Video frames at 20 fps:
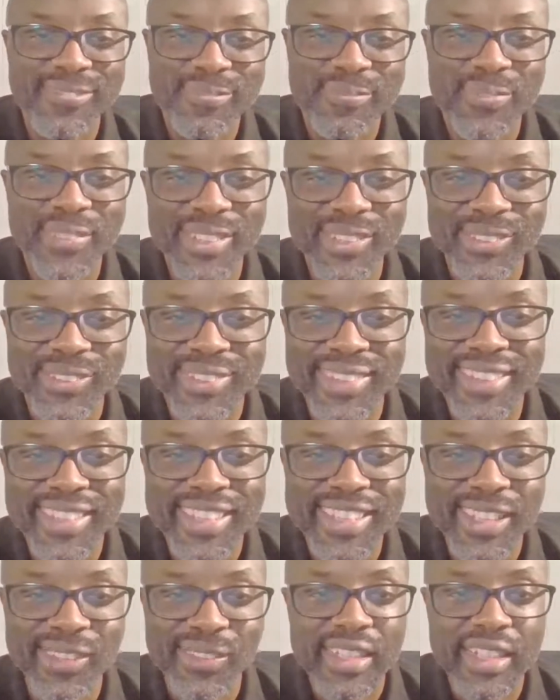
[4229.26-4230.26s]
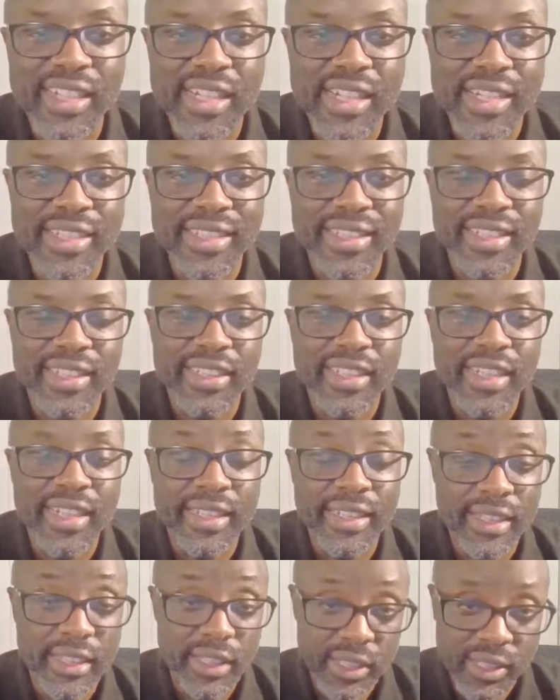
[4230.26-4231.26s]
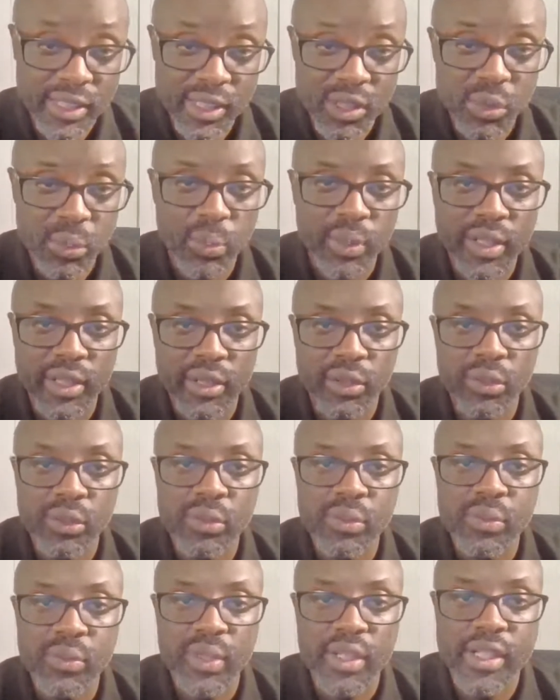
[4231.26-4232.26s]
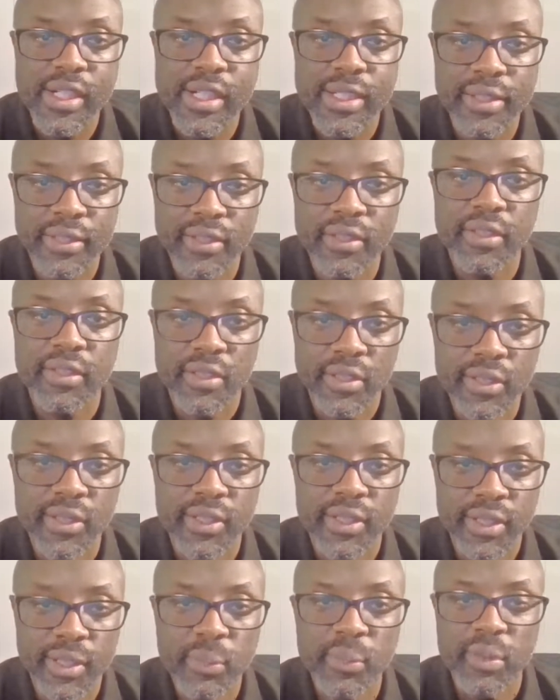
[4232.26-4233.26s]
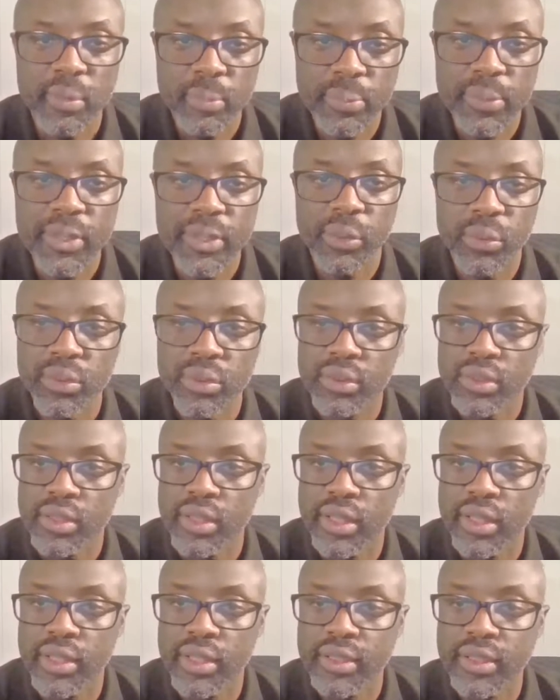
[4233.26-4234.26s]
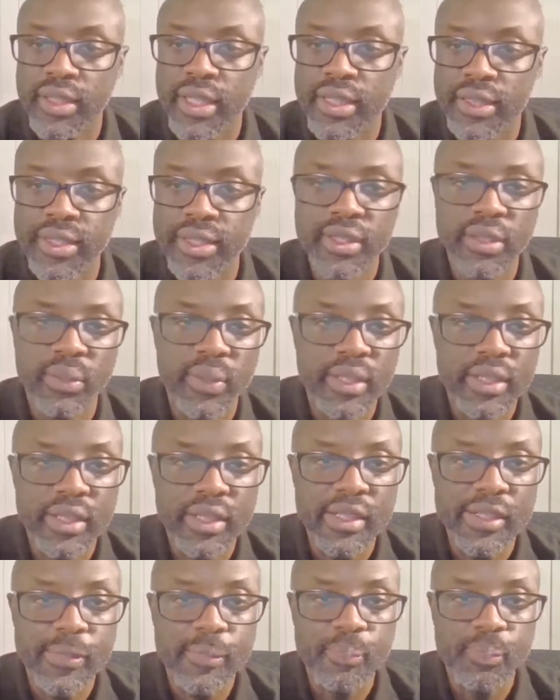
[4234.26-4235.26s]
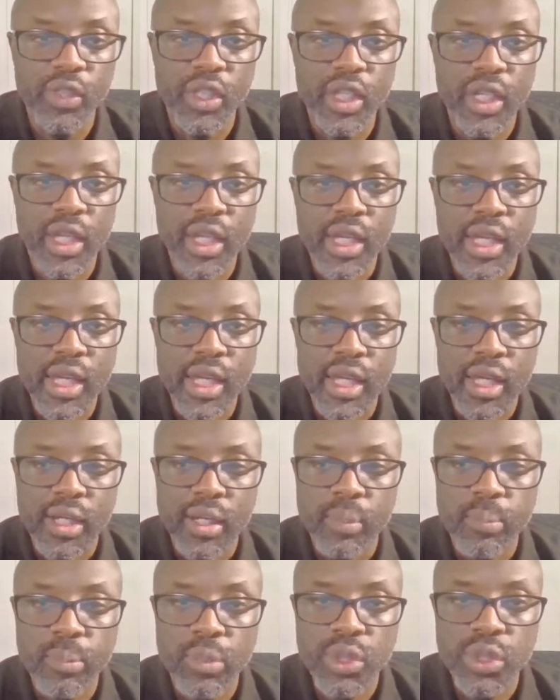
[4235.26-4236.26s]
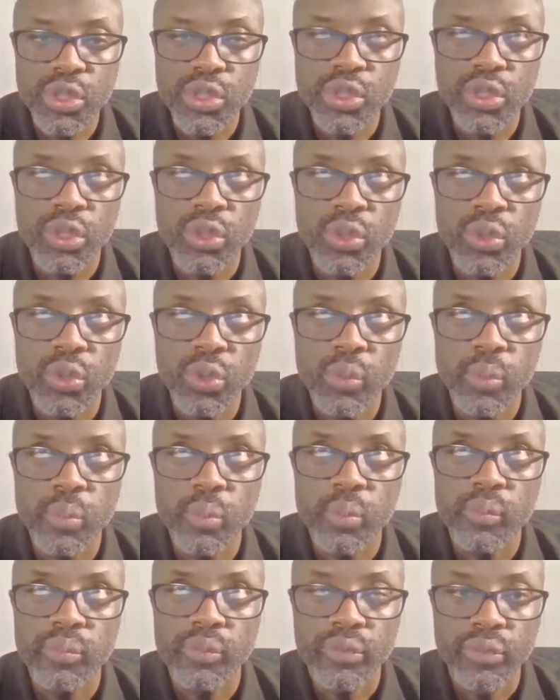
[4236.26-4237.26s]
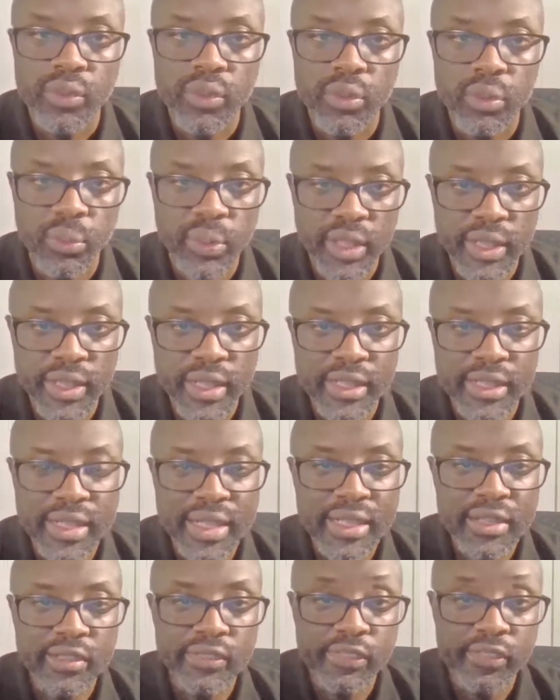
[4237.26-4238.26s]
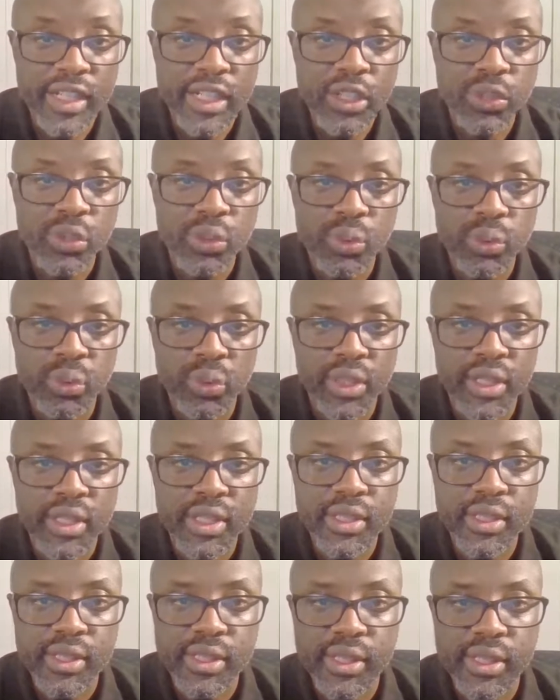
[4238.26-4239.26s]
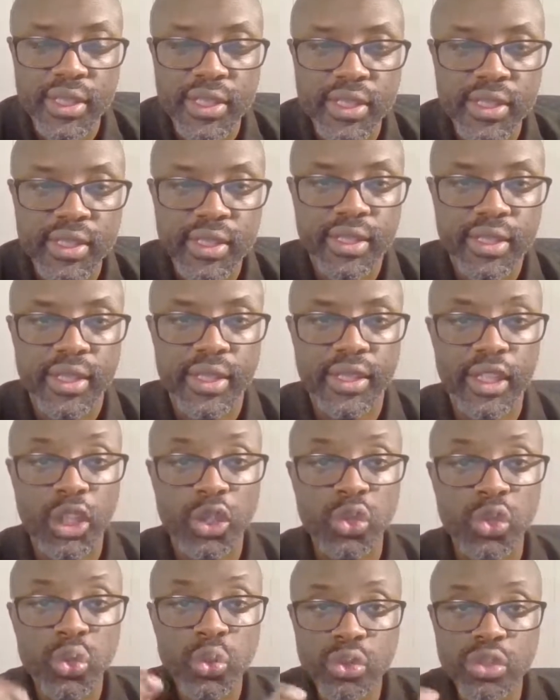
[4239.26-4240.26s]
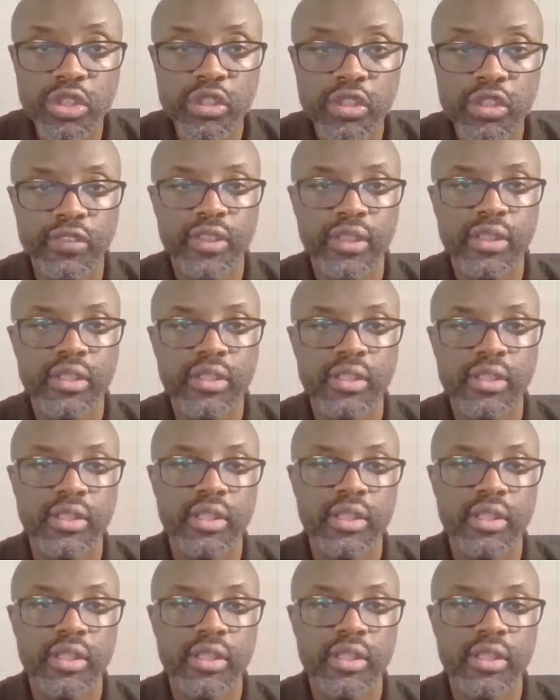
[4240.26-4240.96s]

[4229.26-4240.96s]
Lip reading: do the Kinyarwanda. I can teach what I know. I think it will be a good Kinyarwanda. More so, where I can add value is the use of it.